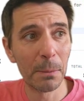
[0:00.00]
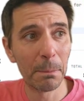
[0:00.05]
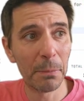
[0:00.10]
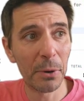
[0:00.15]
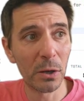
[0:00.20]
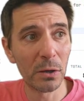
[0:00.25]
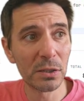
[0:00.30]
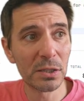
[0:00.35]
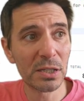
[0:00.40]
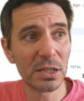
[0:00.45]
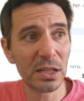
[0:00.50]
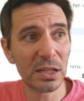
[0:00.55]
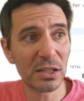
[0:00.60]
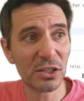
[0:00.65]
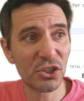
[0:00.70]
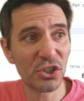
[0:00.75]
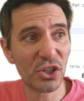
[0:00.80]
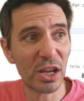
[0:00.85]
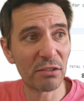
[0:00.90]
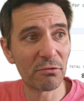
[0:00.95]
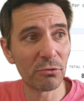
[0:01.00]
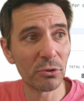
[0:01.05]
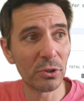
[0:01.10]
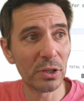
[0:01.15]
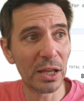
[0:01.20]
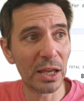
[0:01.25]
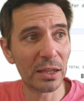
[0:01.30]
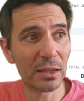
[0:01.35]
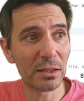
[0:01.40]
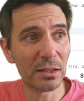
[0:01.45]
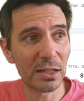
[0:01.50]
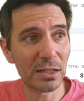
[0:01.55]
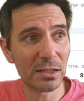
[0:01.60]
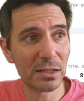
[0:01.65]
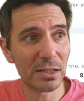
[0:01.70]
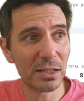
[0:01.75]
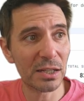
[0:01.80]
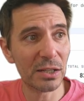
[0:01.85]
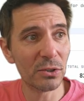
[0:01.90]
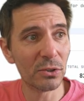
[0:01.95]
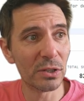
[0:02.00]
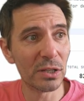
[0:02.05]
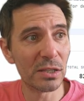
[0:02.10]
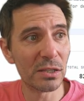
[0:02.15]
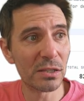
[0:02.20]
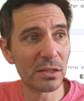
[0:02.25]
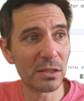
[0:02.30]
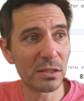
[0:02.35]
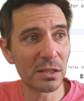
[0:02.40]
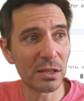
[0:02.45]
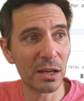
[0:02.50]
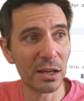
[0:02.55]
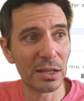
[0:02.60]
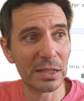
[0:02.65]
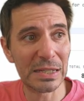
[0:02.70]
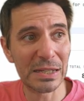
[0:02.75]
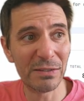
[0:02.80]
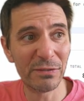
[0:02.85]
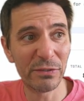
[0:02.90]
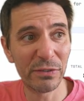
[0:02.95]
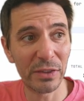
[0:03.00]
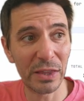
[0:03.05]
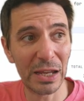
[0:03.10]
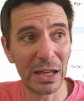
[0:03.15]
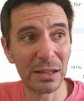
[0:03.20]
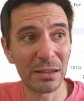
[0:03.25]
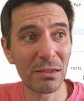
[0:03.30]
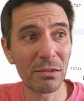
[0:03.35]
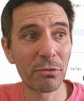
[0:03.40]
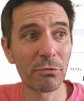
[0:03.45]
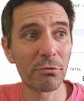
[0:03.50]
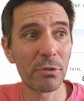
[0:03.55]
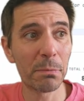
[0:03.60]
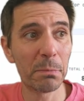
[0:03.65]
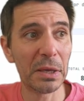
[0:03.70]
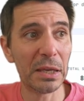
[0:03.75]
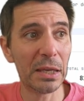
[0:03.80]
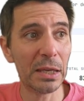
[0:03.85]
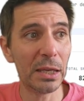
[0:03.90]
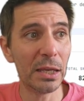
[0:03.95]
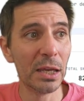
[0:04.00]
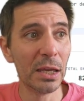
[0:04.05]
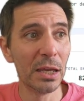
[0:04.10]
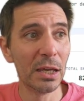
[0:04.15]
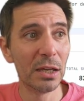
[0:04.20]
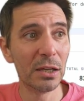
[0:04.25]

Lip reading: politics, general ethnicity, all in society, and philanthropy,